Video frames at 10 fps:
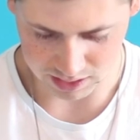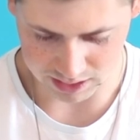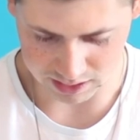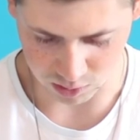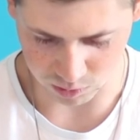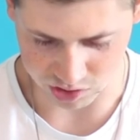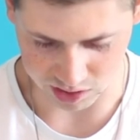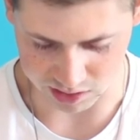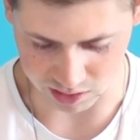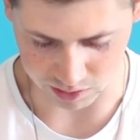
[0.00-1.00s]
That, I wish I
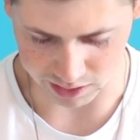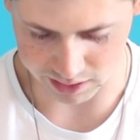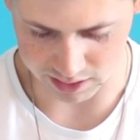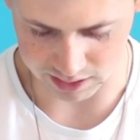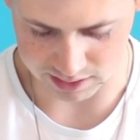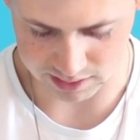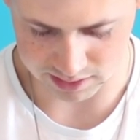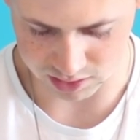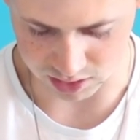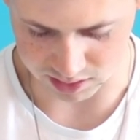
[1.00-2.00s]
could do that.
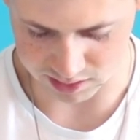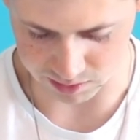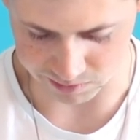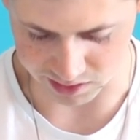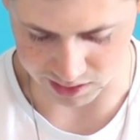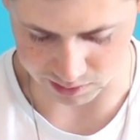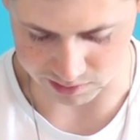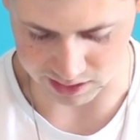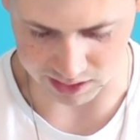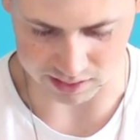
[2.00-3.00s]
That's just something
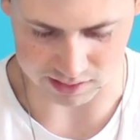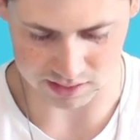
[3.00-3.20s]
else, that is.